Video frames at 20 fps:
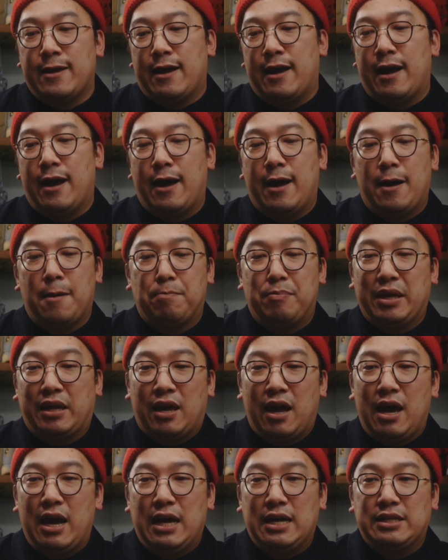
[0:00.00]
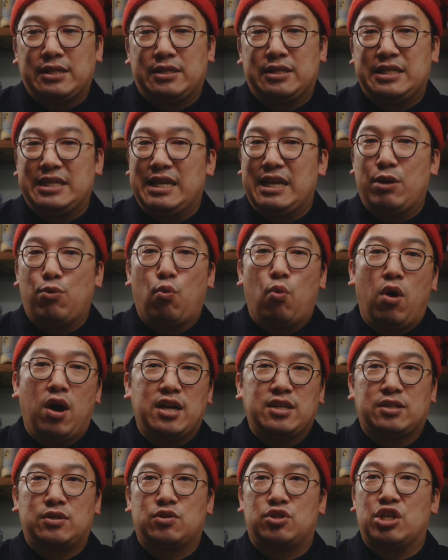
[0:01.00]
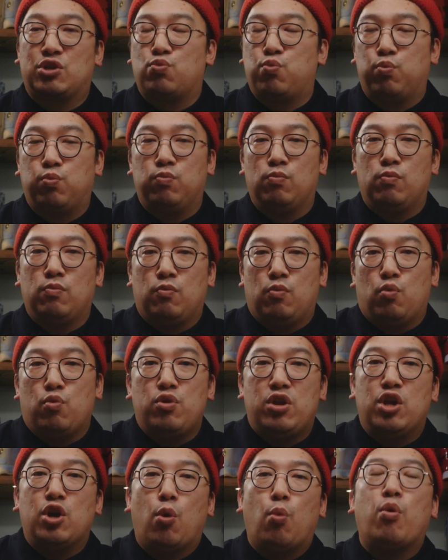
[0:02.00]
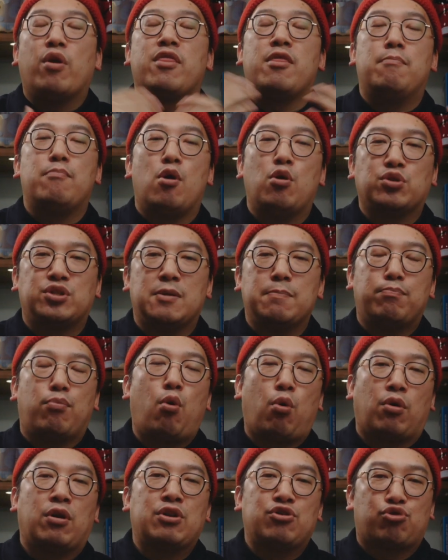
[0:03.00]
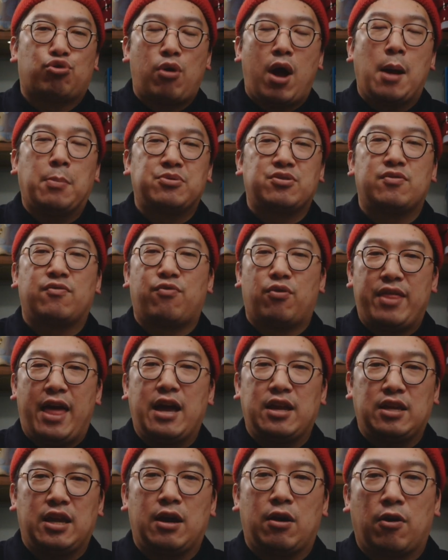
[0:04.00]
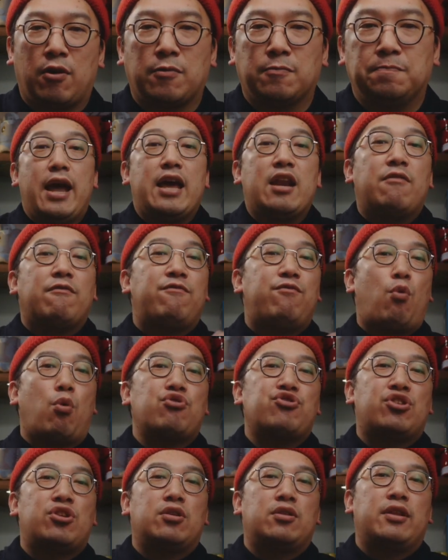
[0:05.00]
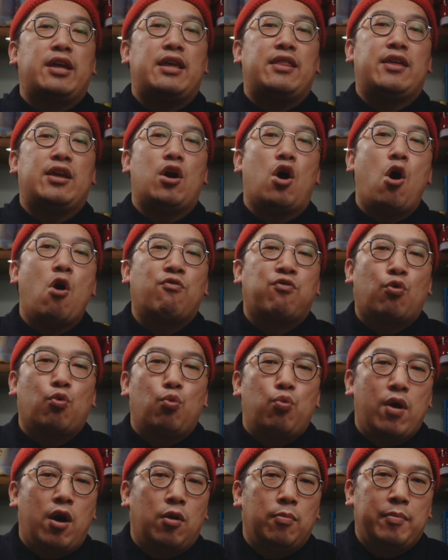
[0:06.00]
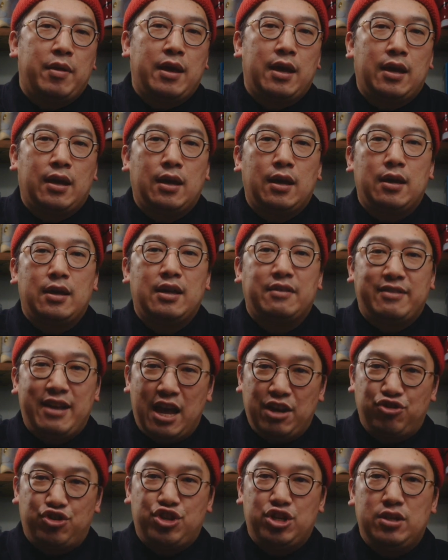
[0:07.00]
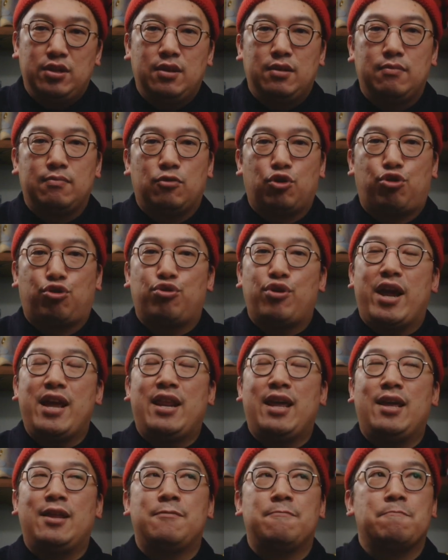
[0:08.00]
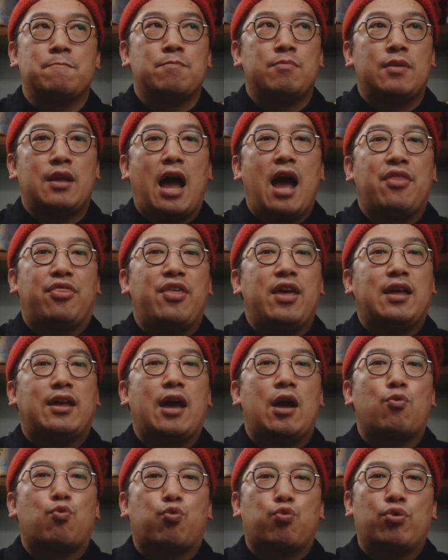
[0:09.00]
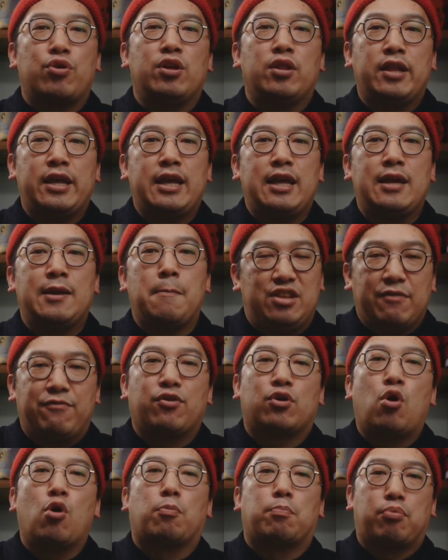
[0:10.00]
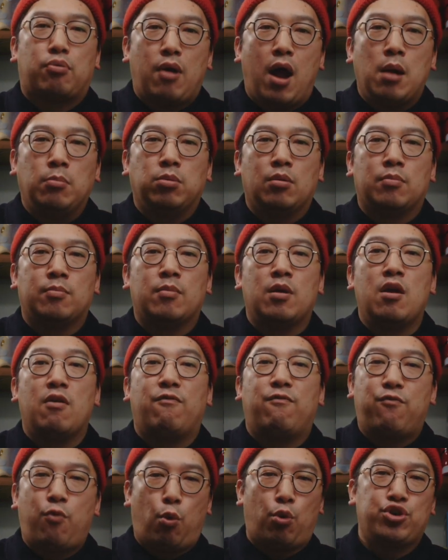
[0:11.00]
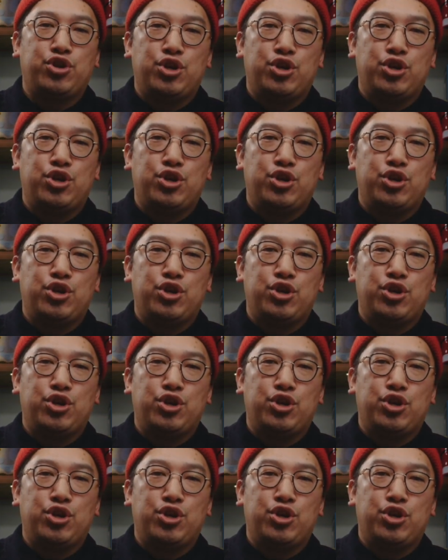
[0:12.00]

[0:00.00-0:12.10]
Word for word: uh, because it was just you know, one of the most important drops for that year. And unfortunately, the overwhelming attention created, I think, a really difficult problem for